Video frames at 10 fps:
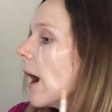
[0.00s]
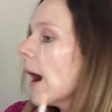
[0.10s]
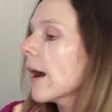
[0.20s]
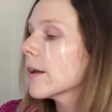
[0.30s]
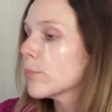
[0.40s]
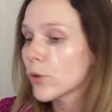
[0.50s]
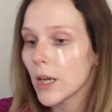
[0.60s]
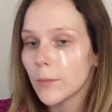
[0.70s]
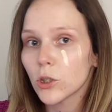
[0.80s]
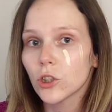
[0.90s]
I
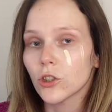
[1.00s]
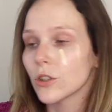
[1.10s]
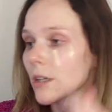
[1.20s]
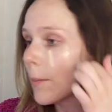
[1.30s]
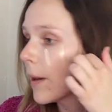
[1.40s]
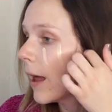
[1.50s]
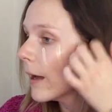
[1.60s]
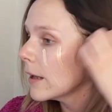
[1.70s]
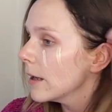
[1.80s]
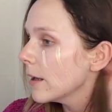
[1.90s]
pretty much just
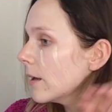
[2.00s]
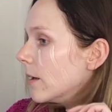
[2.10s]
apply it